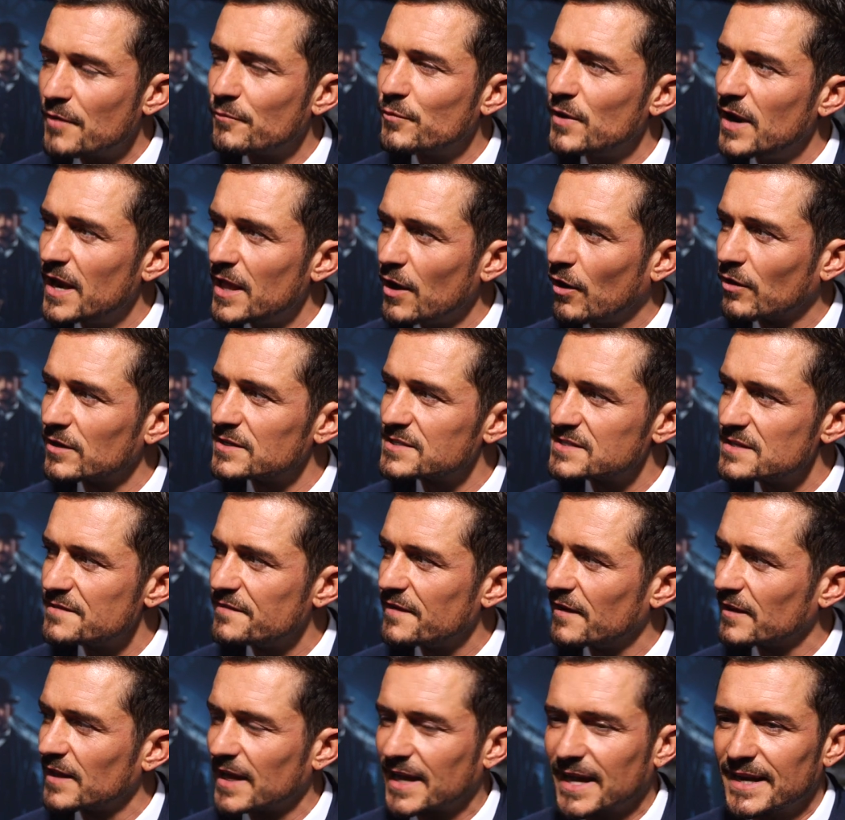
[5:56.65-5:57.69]
I really honestly
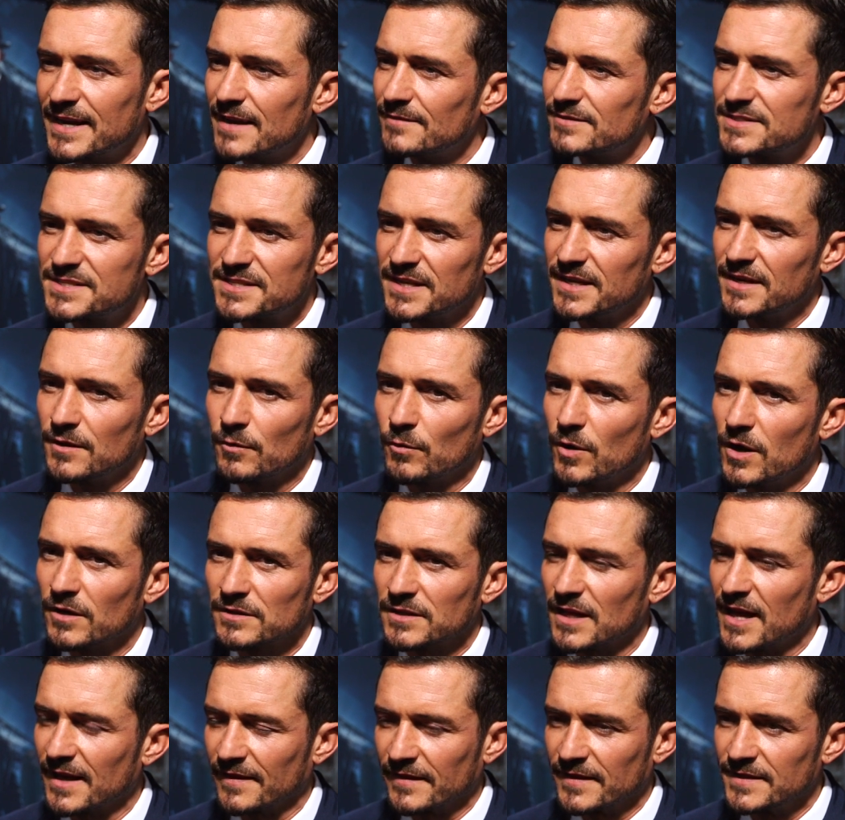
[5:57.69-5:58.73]
felt like I'd never seen a
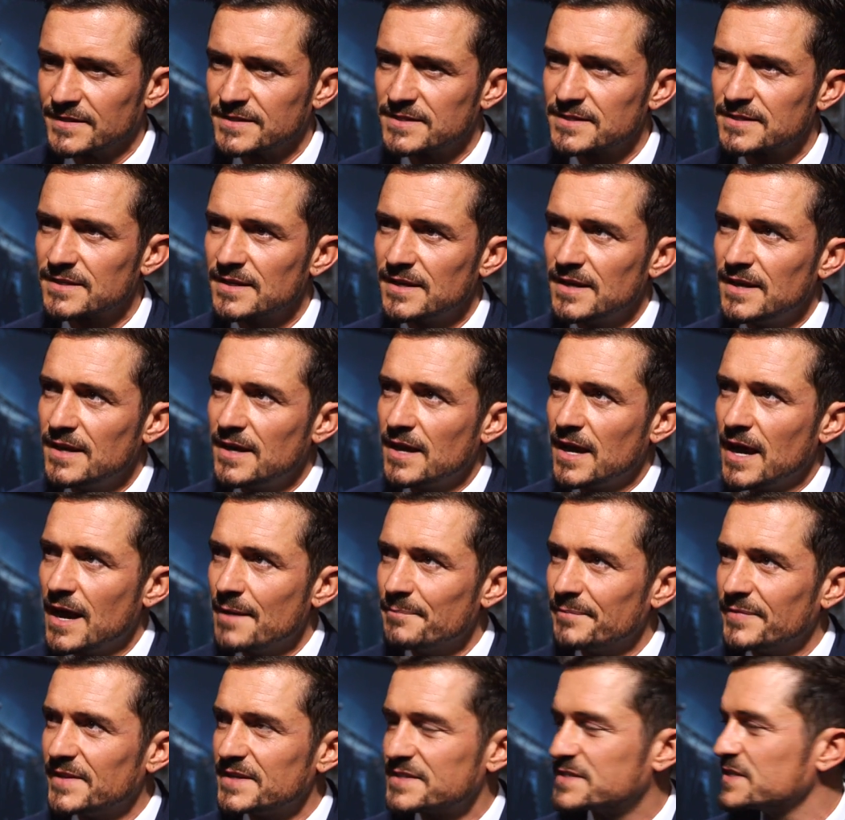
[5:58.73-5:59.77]
world like this.
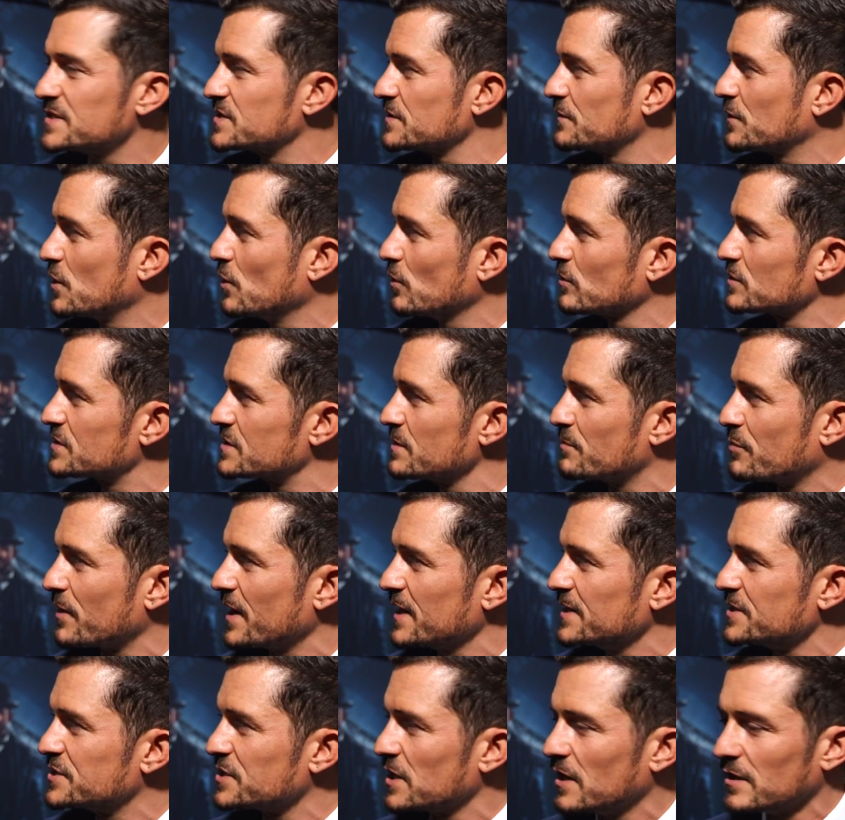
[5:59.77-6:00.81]
Um, this is, of course, the
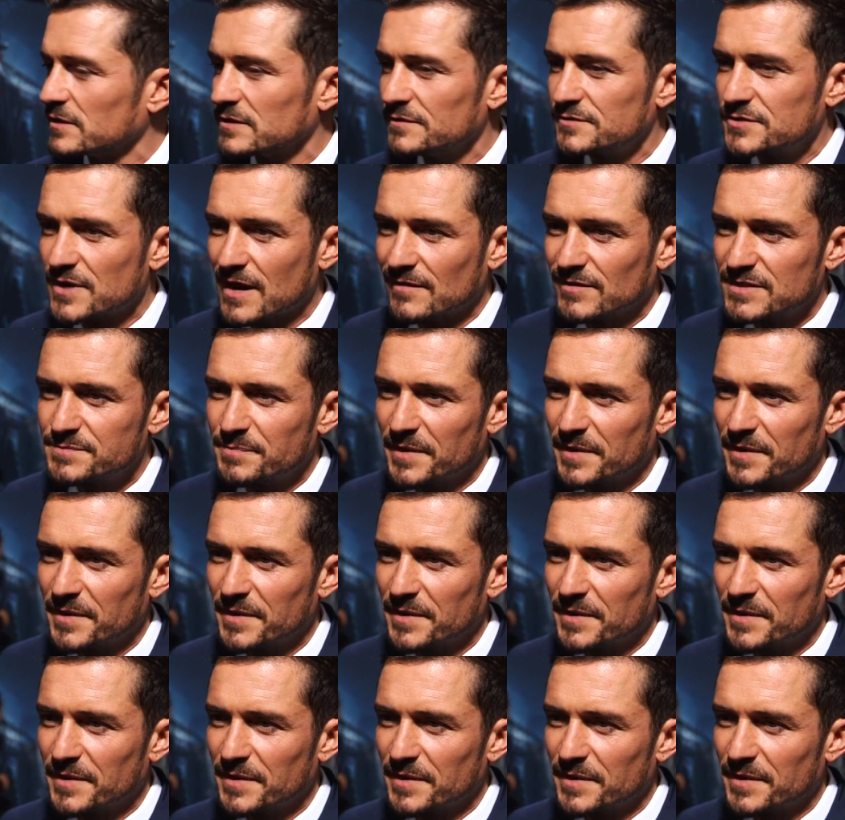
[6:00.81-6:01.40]
brainchild of Travis